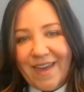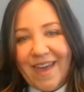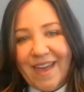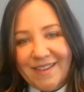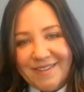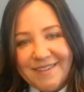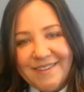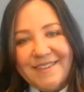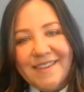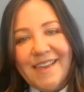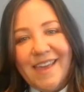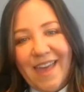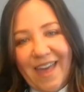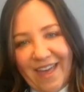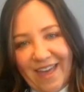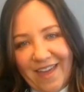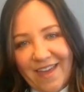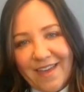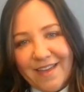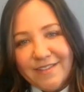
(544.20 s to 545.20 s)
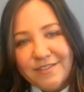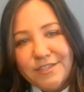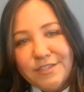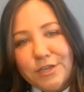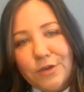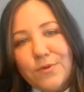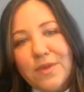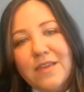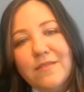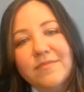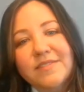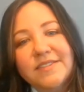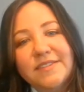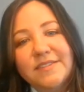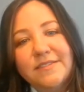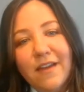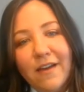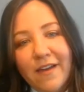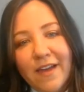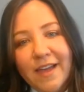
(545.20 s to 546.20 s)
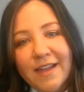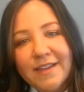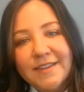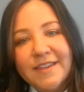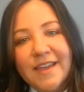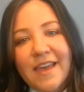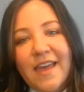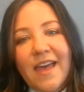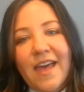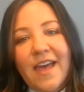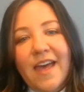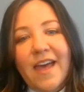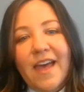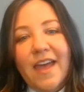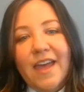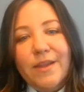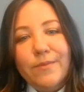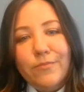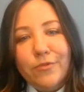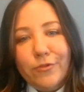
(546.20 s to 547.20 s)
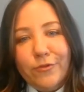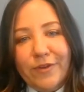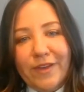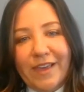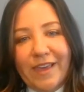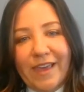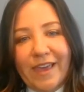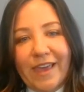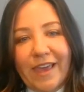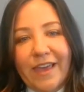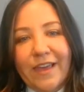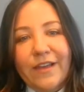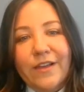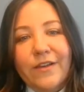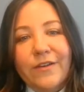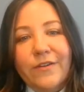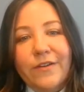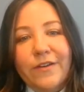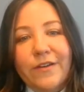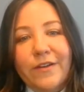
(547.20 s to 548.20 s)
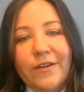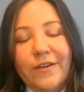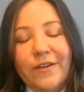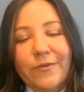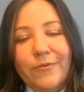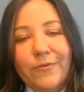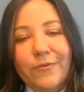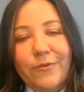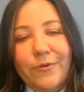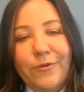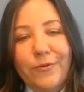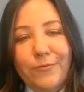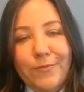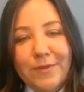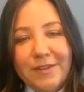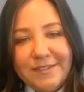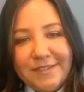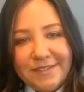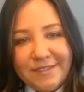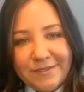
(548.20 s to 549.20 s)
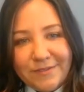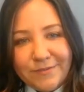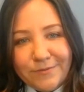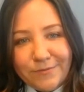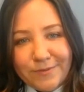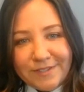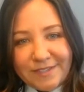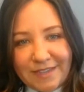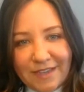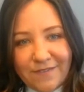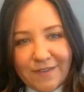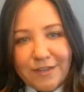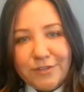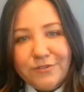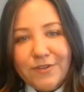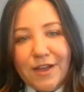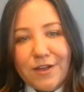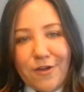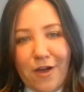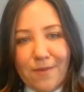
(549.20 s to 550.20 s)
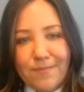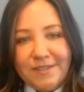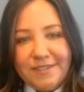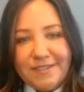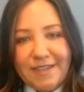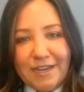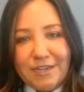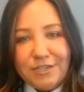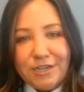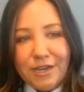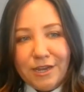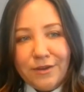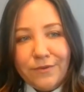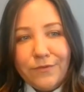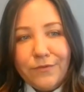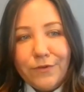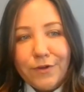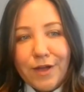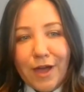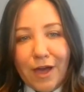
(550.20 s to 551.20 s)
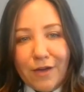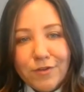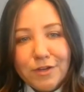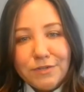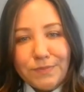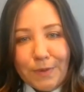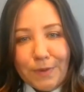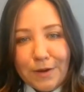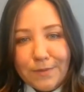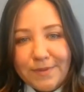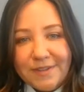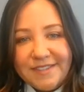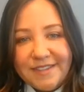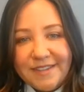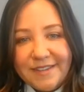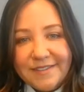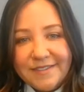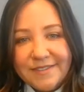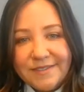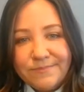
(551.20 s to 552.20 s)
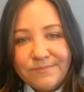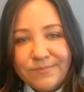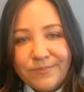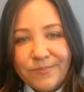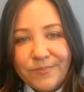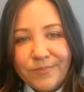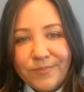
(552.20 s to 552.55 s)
by Entity A, and so he was not an employee who was receiving direct compensation for coverage purposes.